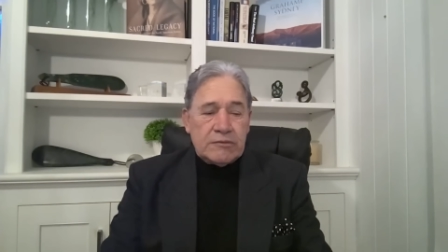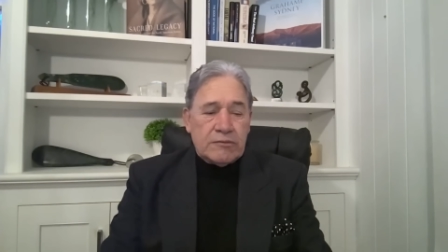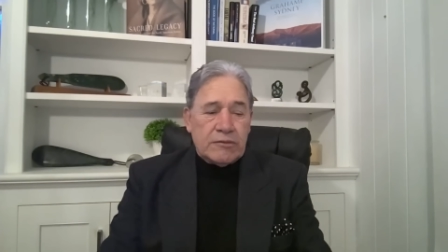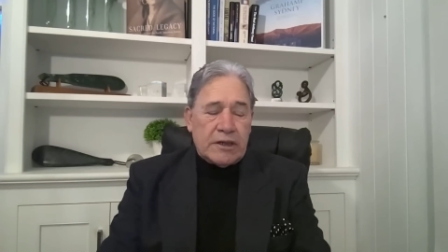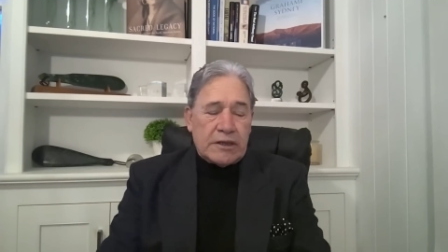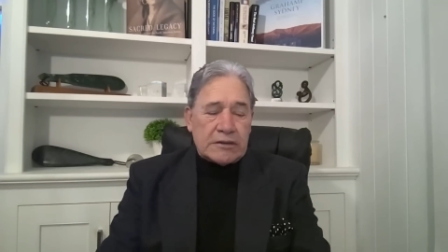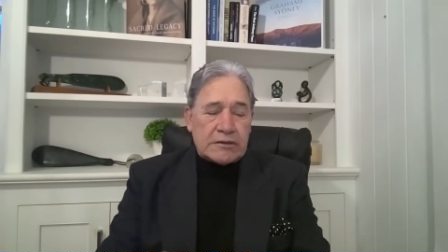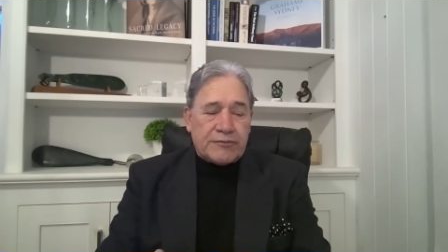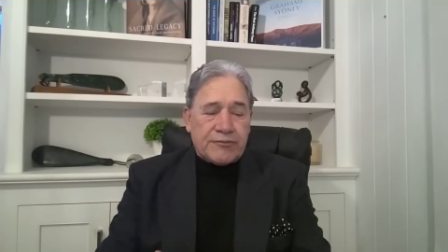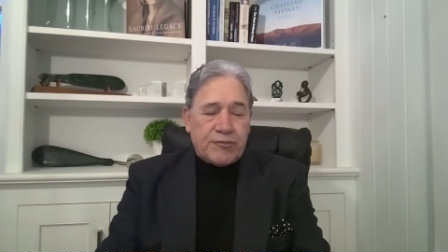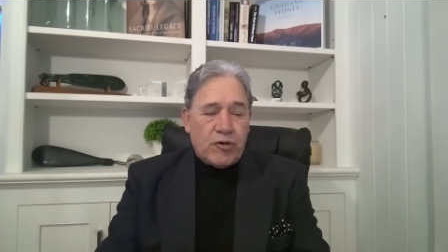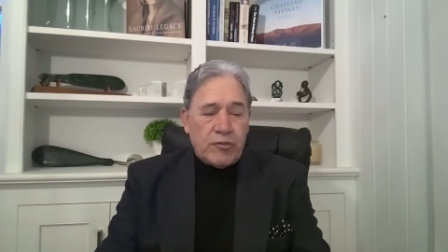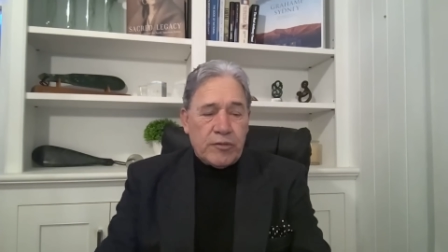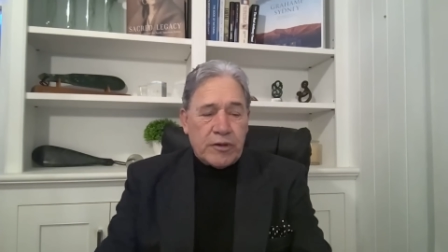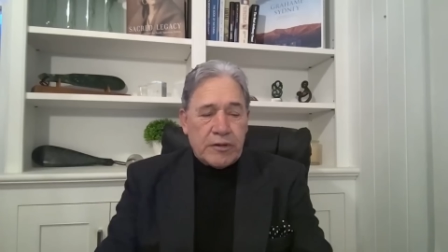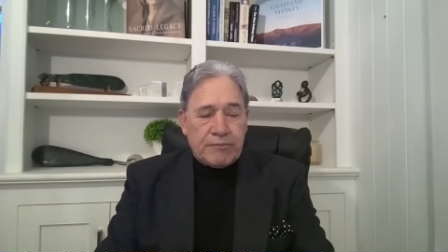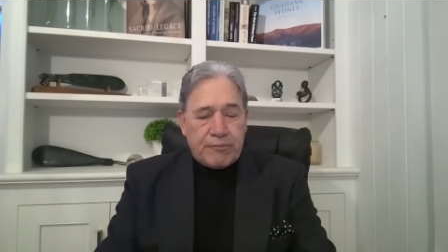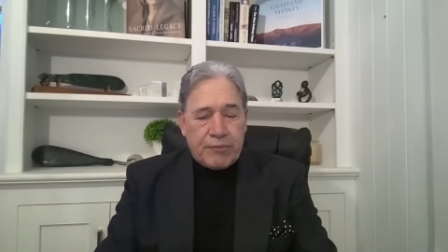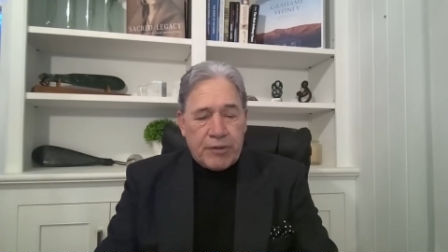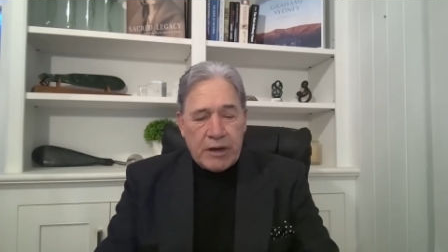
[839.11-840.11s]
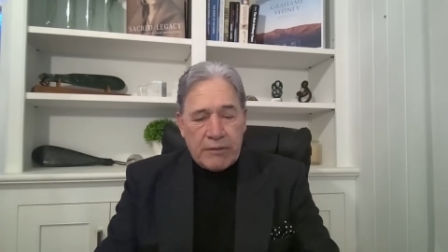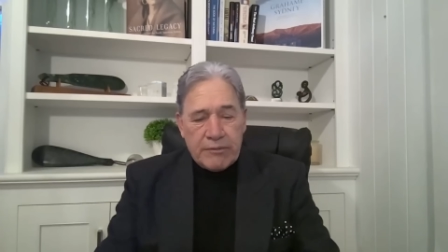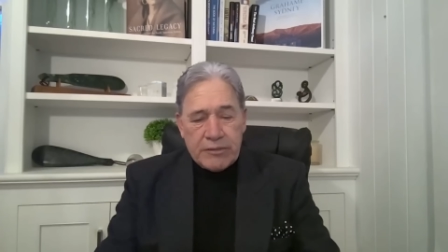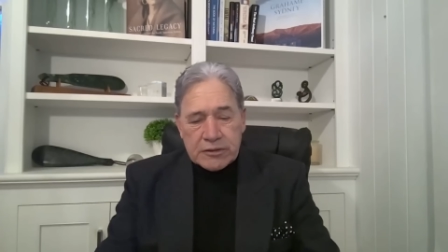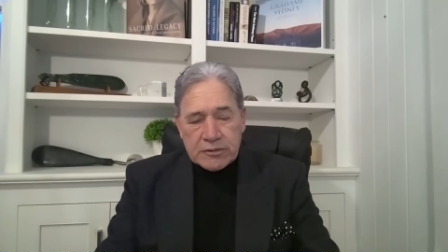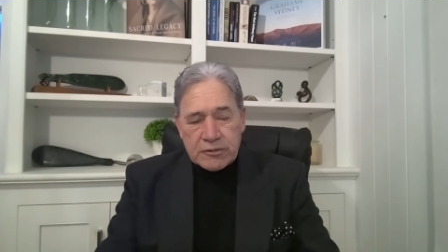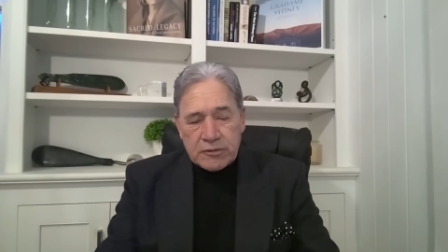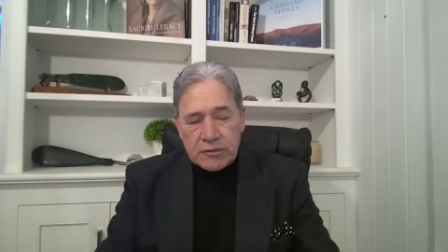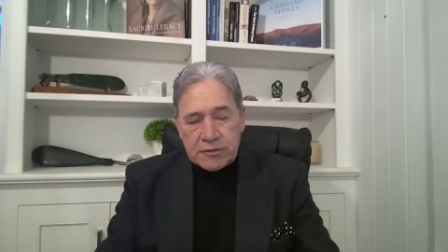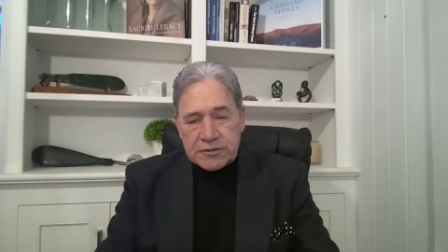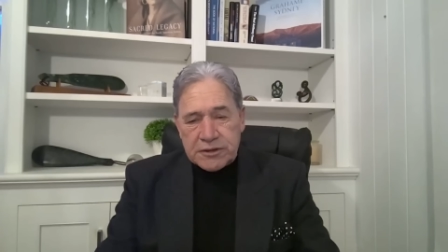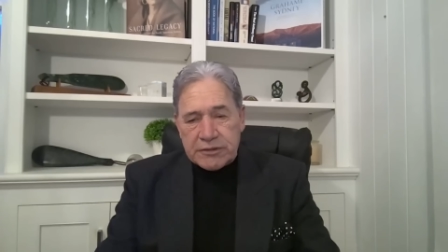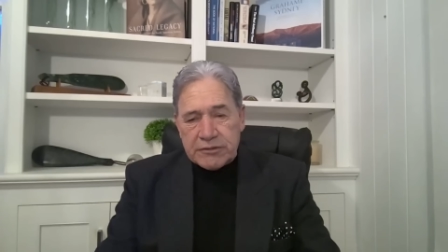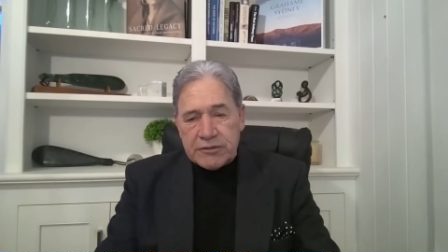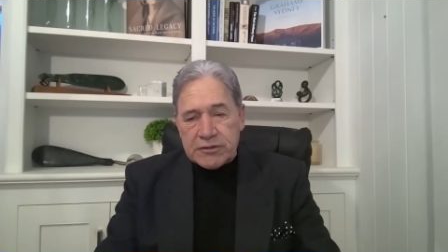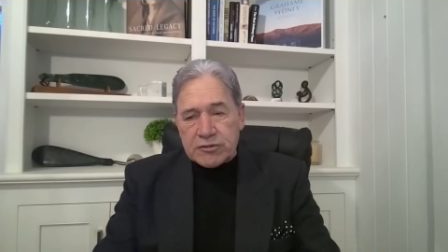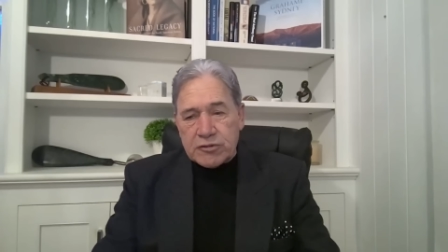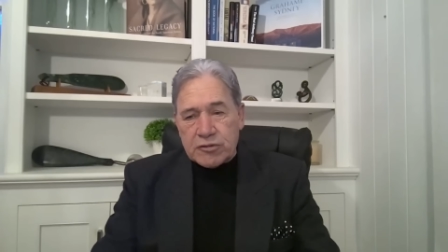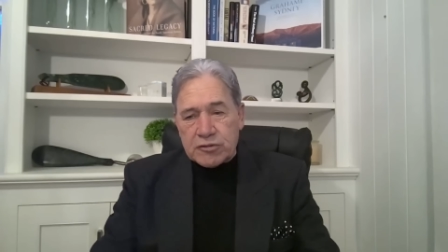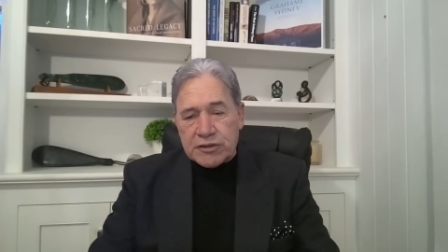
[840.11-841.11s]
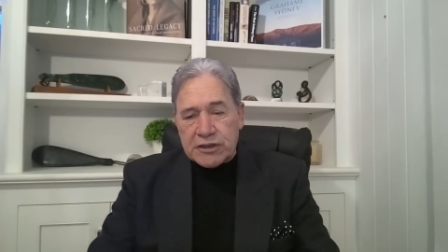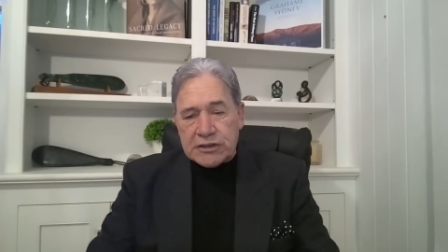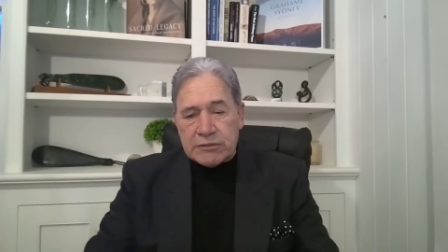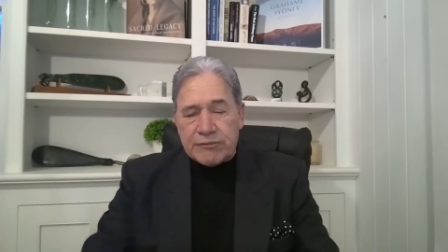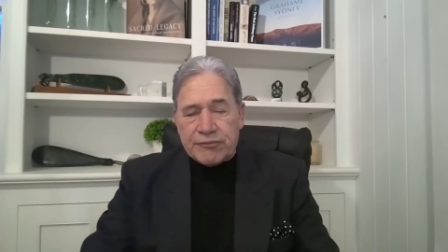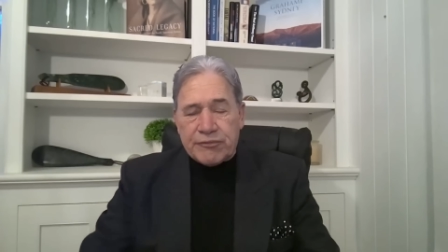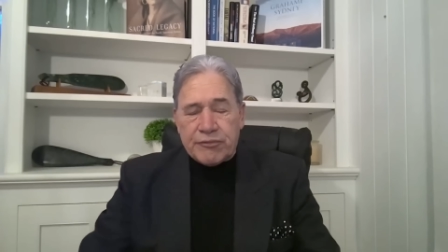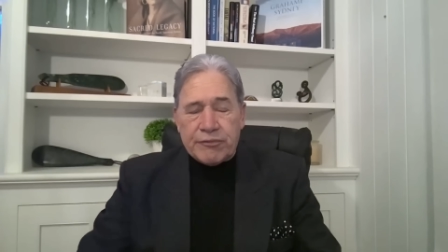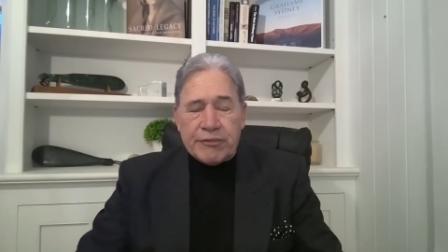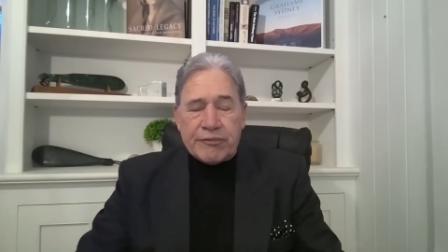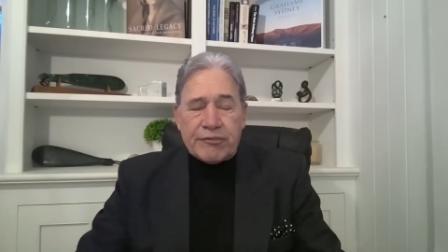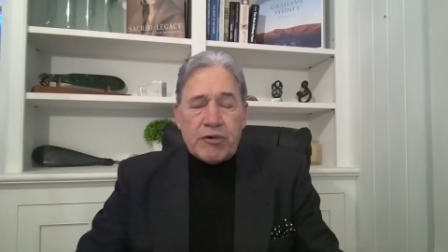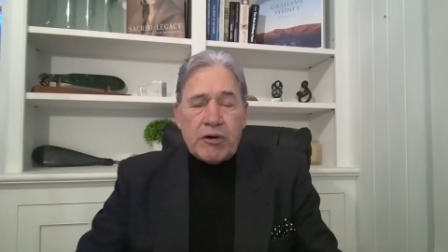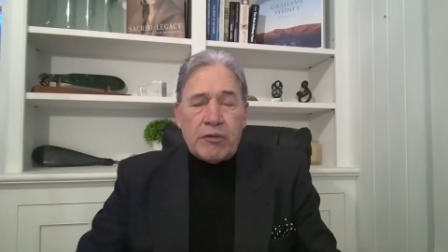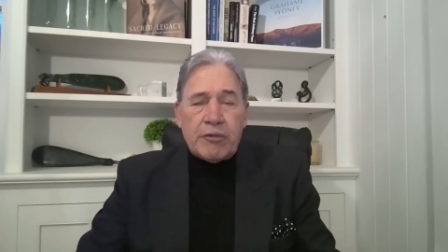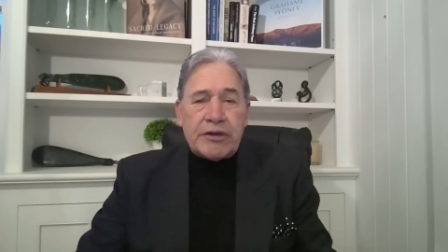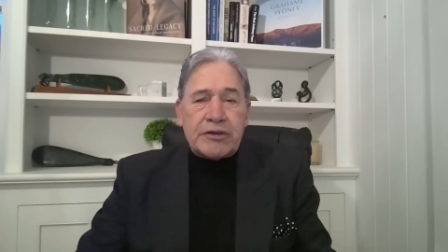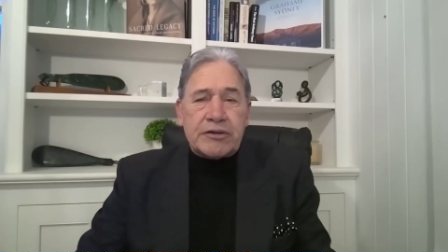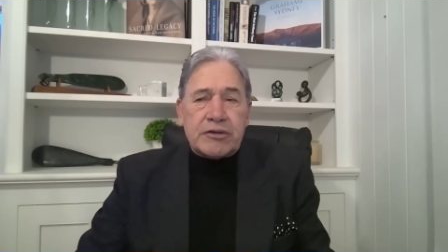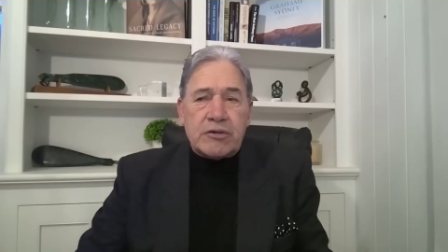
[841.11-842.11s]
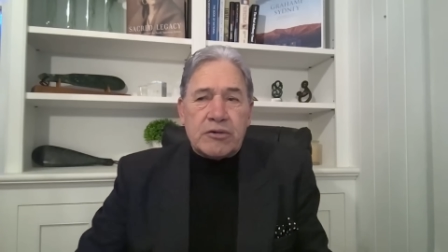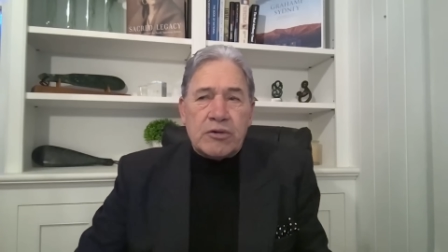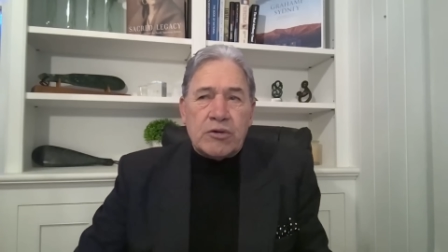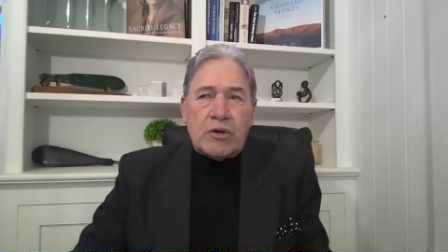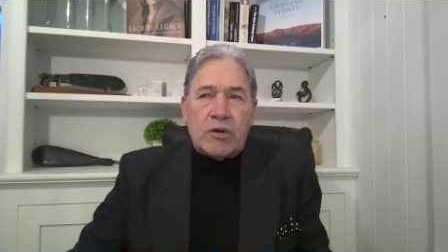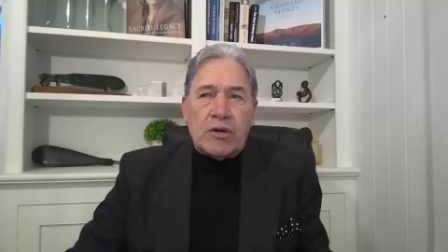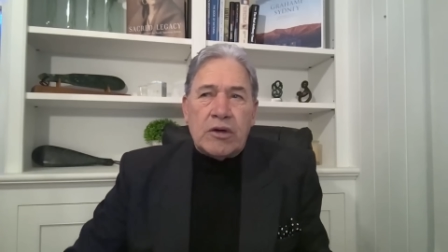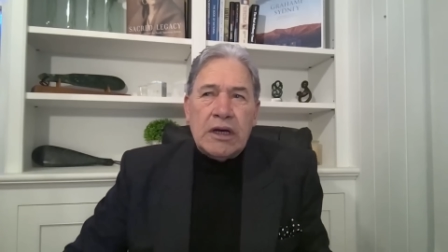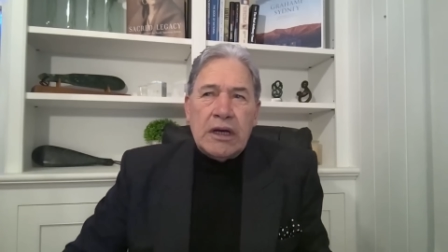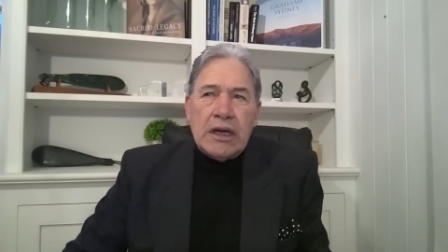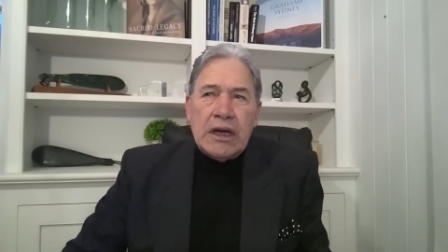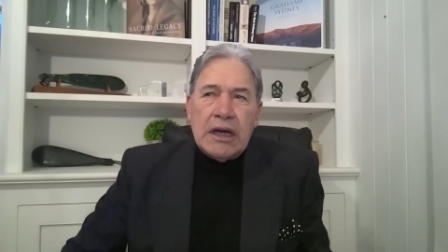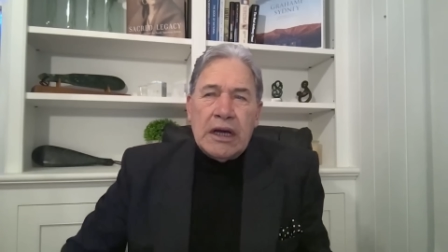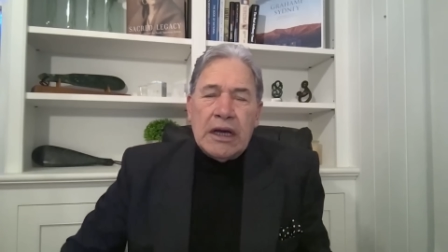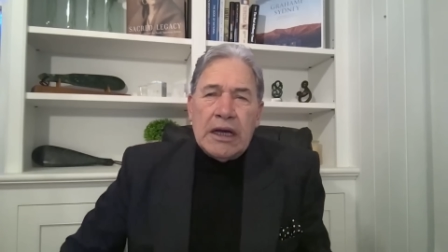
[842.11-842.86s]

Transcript: well as a former primary school and secondary school teacher before I went into law.